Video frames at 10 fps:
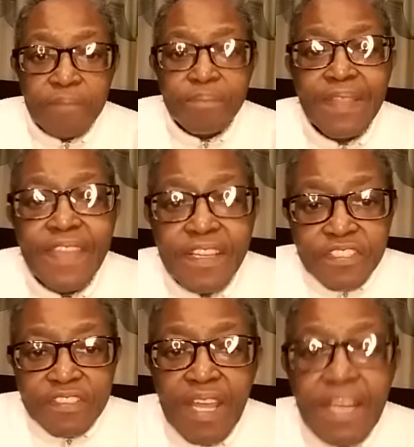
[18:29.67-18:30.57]
but the
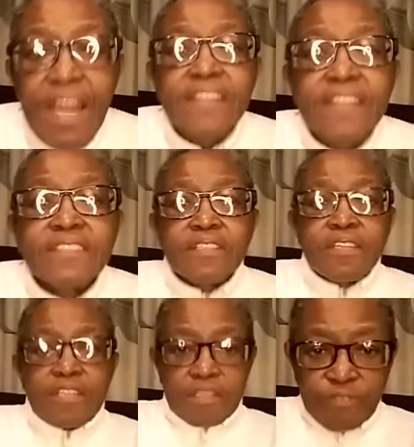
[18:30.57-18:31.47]
external is an
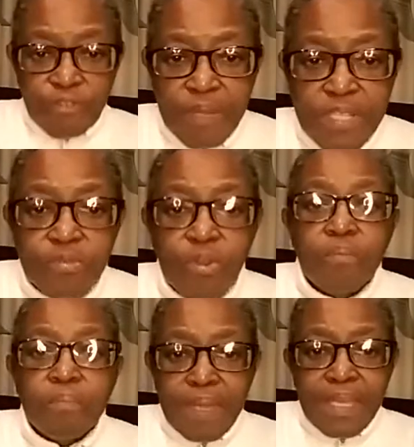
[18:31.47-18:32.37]
influence
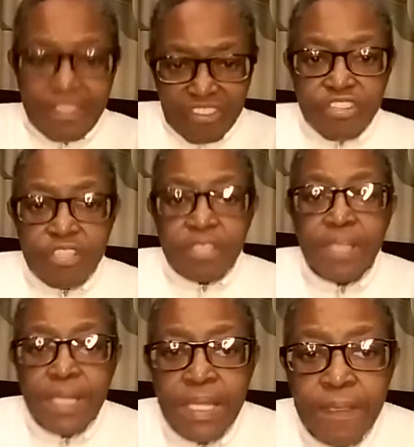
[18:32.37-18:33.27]
on me
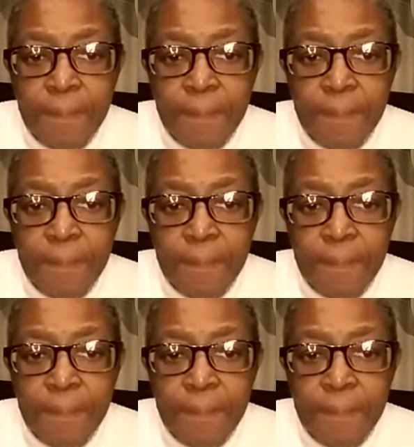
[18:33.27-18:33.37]
internally.